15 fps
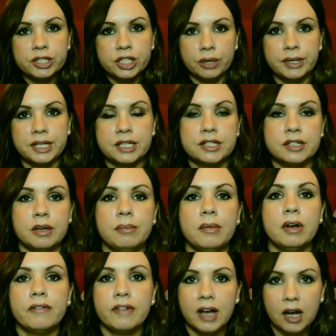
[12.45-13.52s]
showing
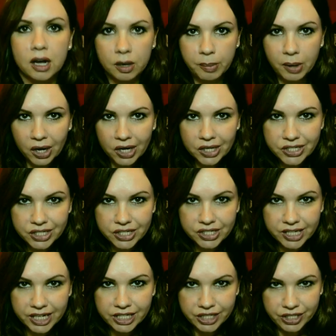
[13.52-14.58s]
some of our past
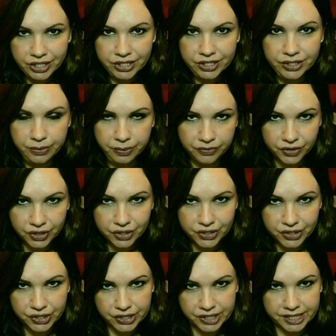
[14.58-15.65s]
sessions we've
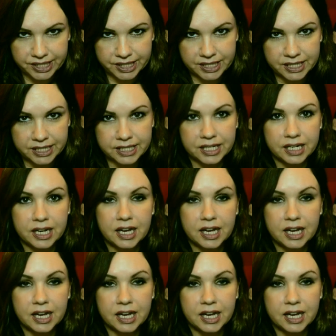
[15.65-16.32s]
conducted